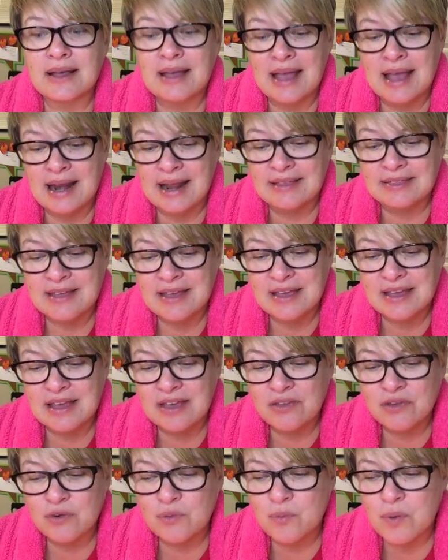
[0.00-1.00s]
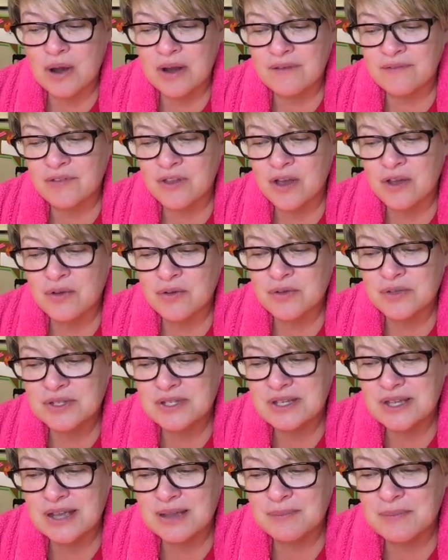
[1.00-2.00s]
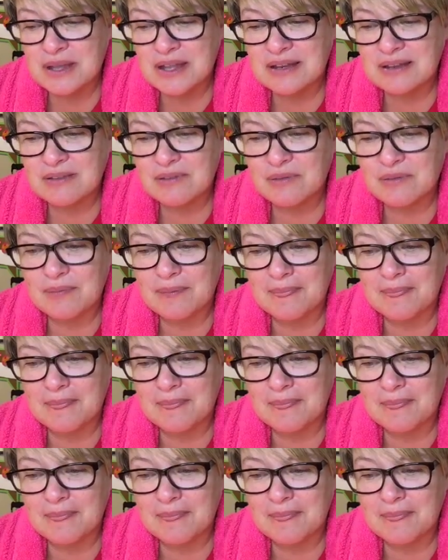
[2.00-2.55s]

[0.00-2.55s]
and I think either one of those, I mean,